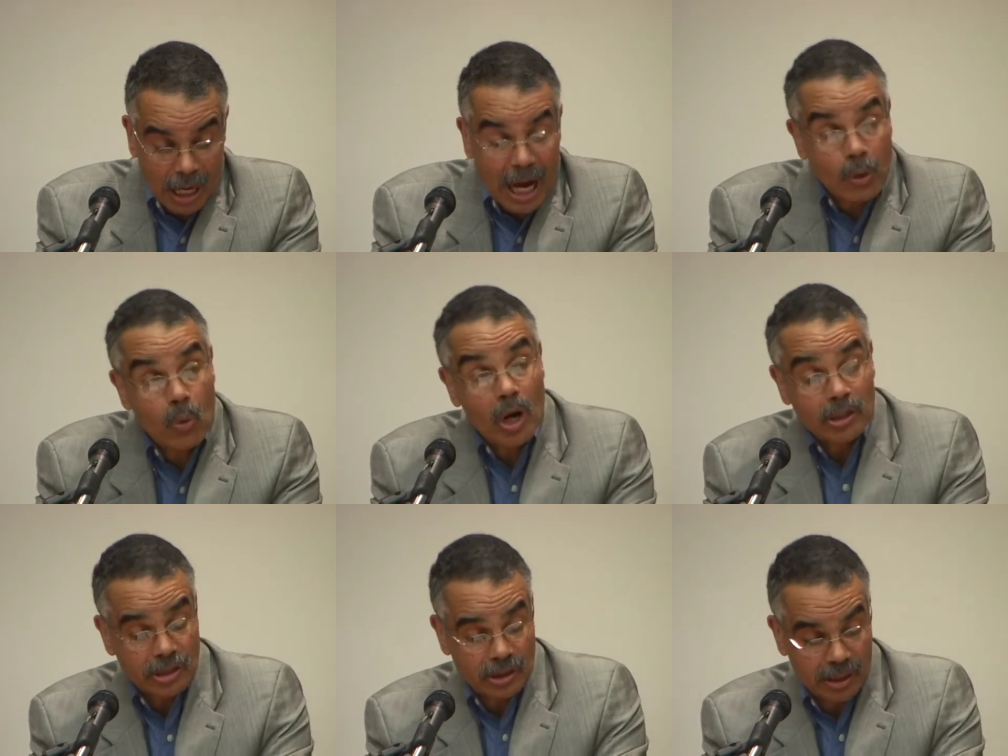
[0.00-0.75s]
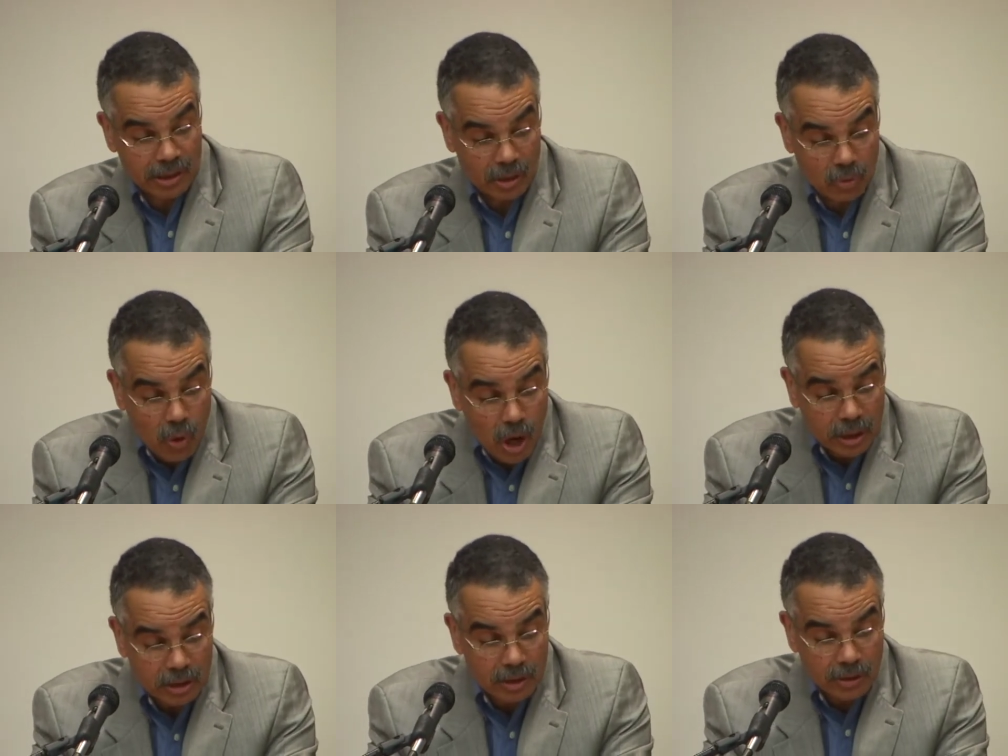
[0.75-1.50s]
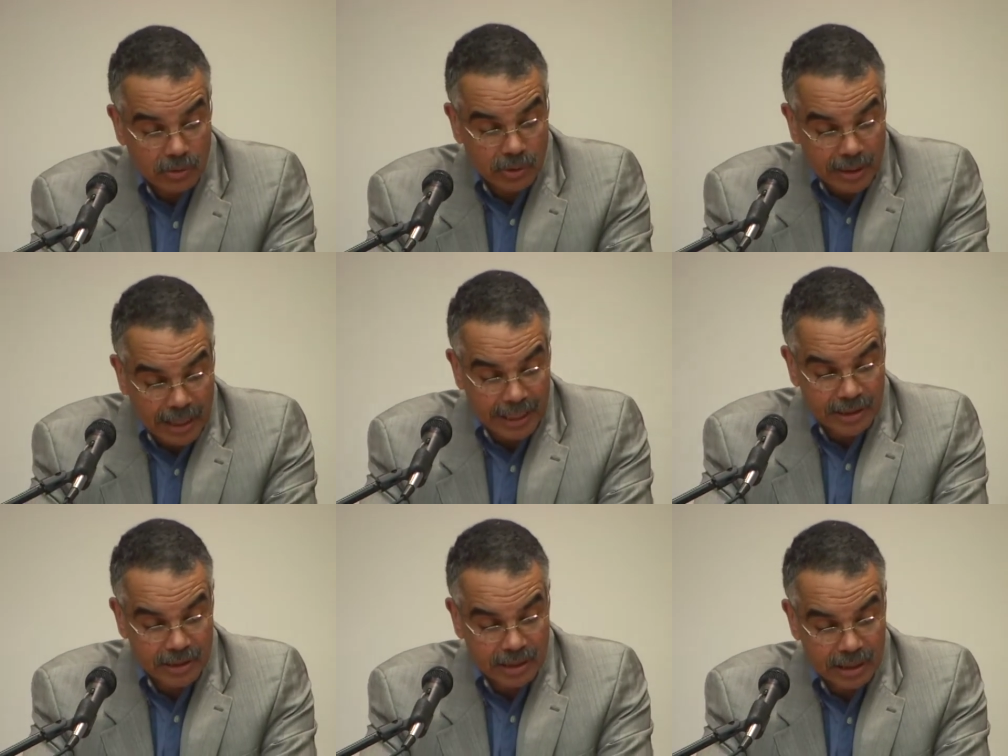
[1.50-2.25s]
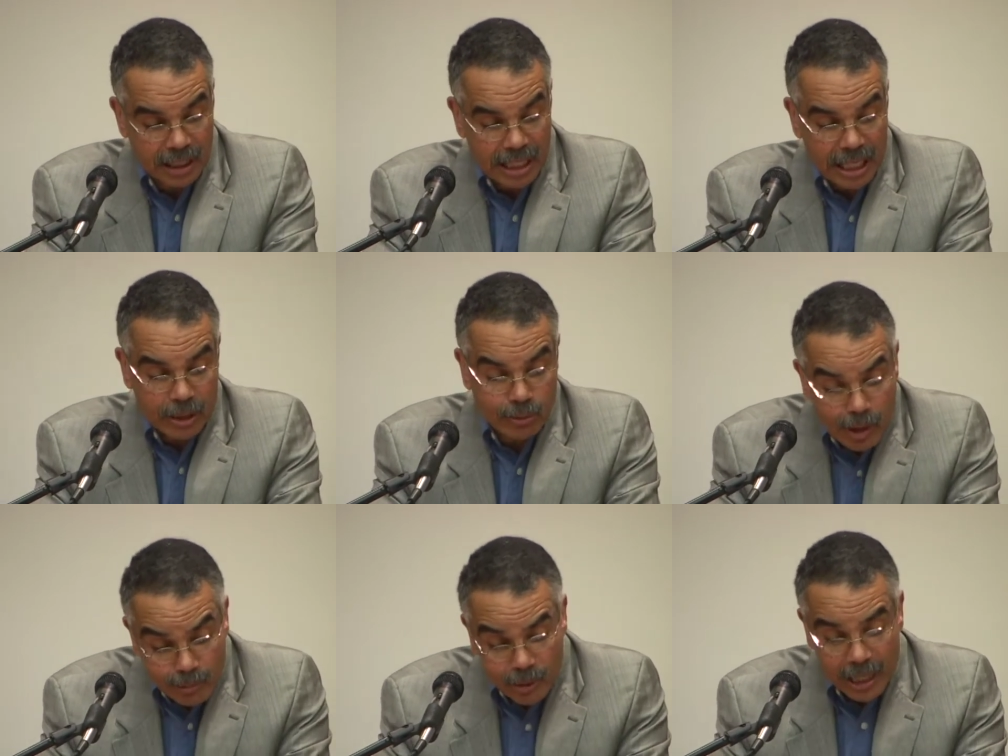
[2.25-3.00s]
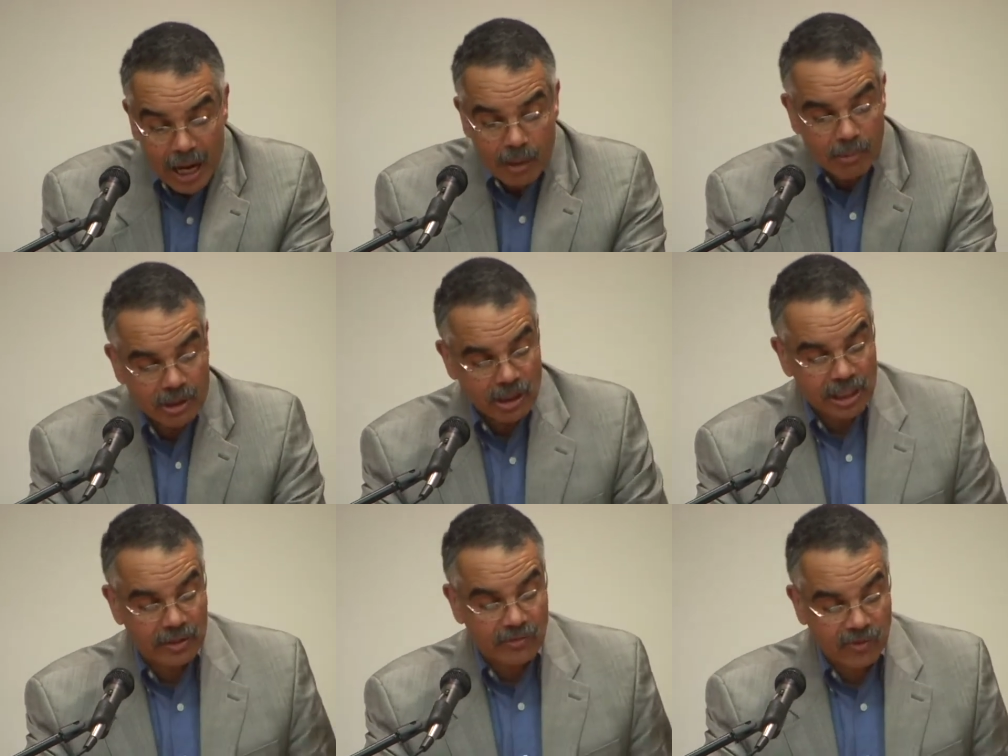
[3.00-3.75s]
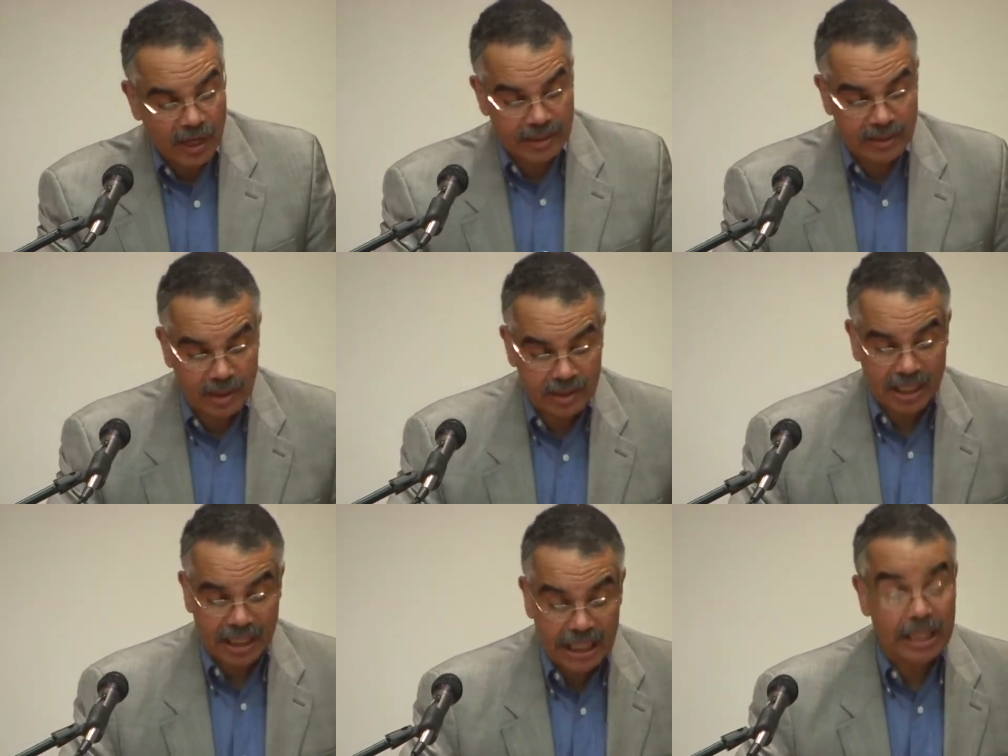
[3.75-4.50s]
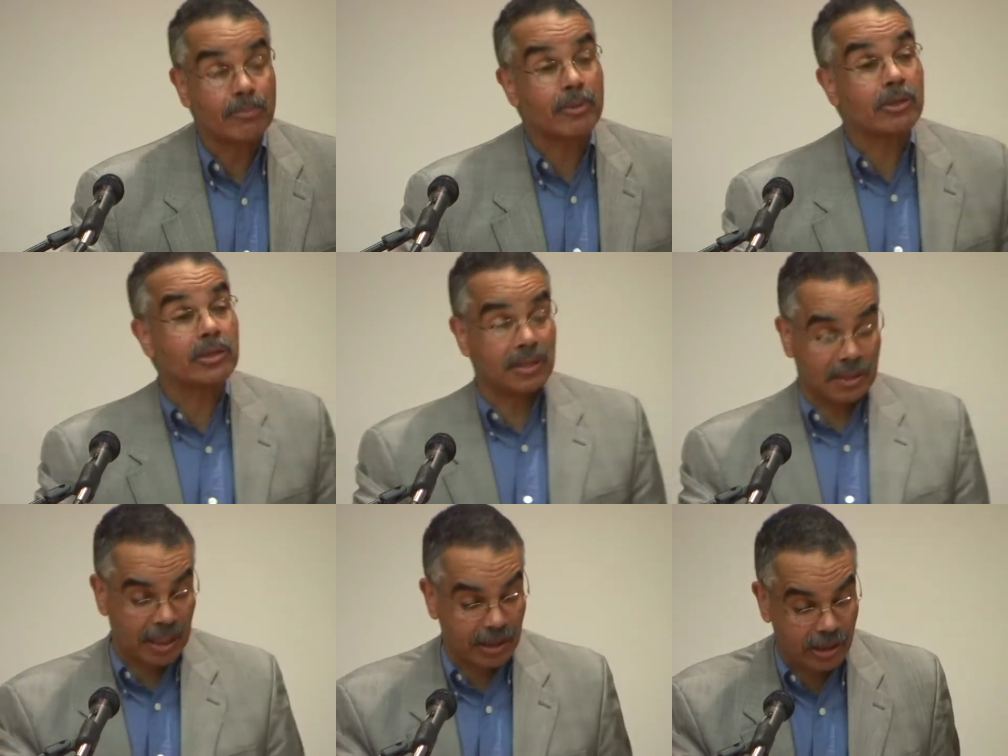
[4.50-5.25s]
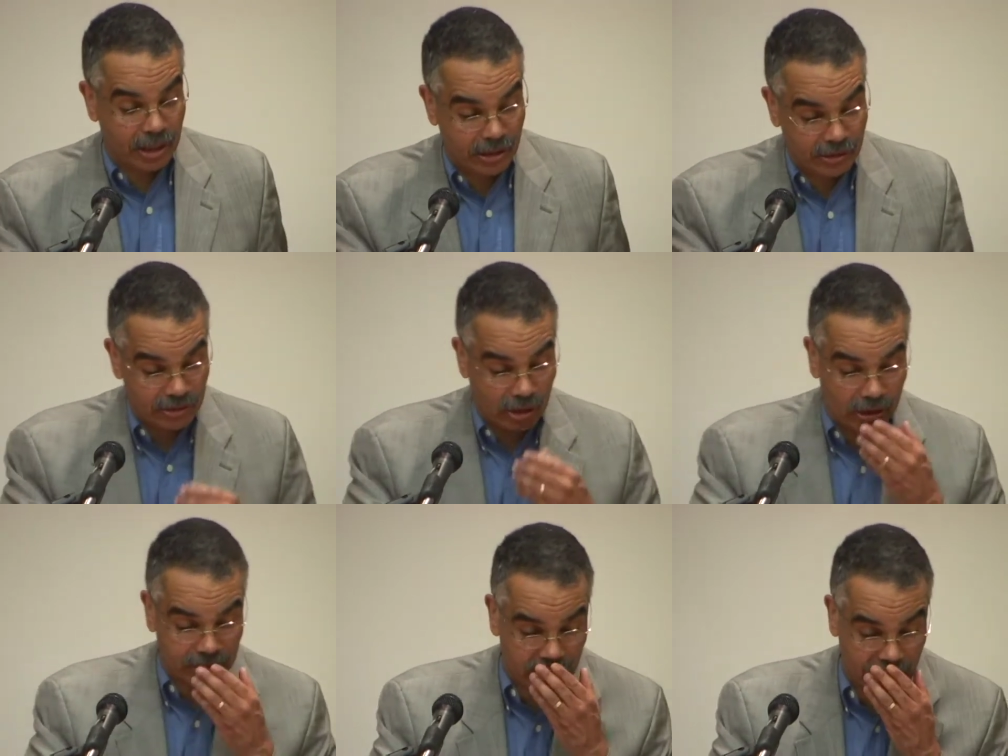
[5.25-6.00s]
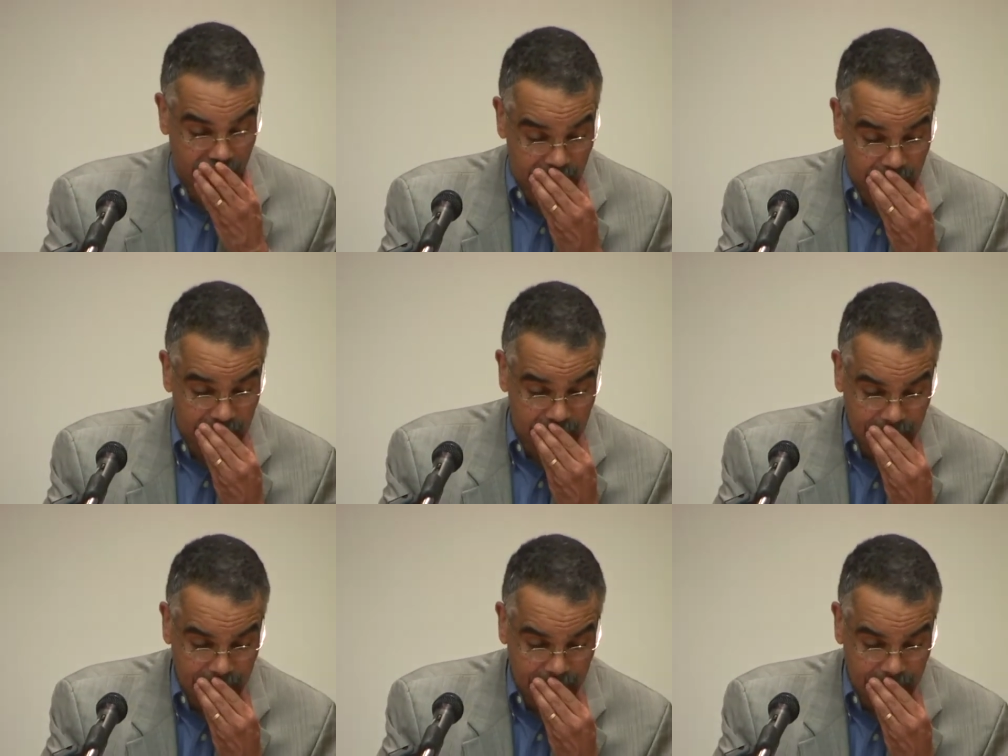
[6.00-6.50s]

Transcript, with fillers: I watched as he walked through the gates and remembered how much he had frightened us, he merely 10 years our senior.